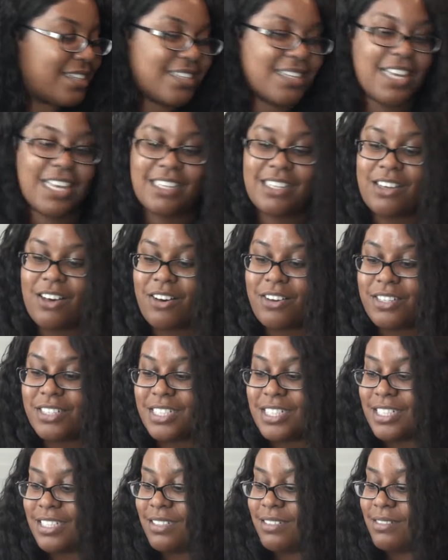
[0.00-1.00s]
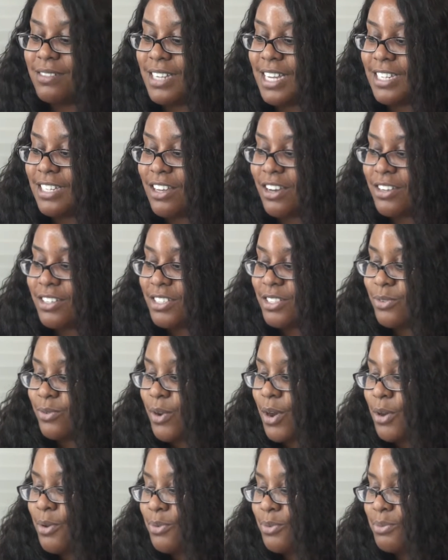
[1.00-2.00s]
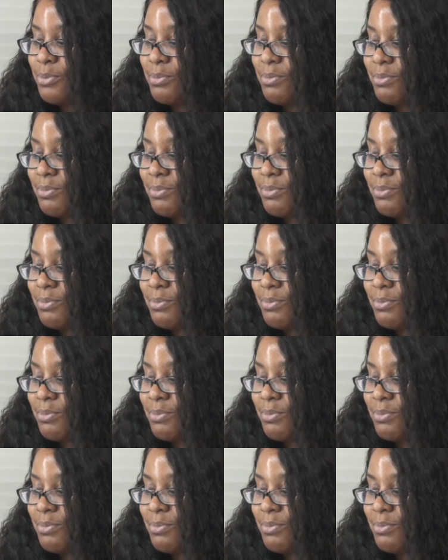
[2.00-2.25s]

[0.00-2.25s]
that's all she wrote.